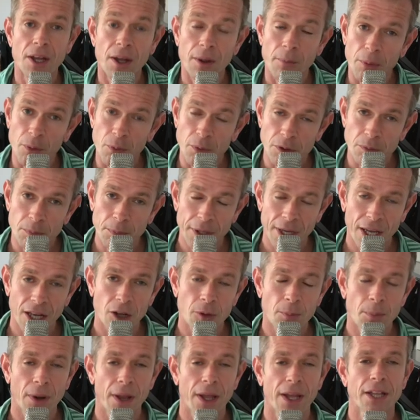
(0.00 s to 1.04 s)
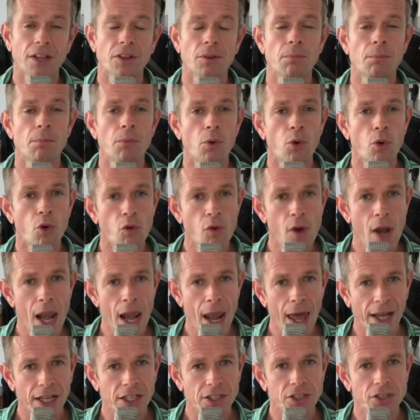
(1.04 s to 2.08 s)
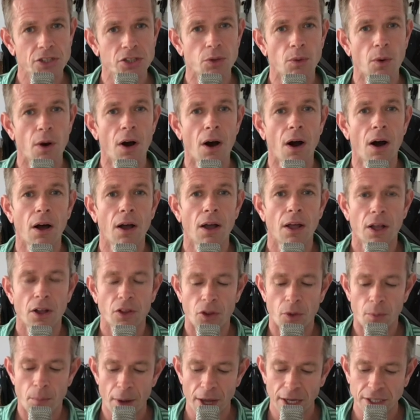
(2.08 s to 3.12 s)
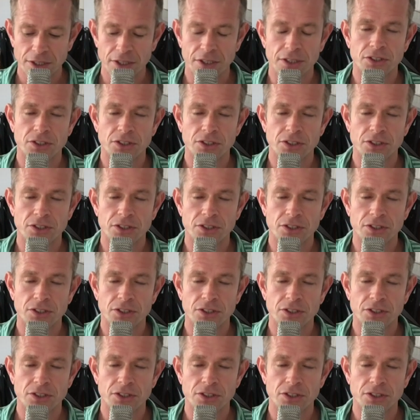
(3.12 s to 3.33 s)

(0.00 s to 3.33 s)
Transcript: But with piano playing, the more relaxed you are, the better.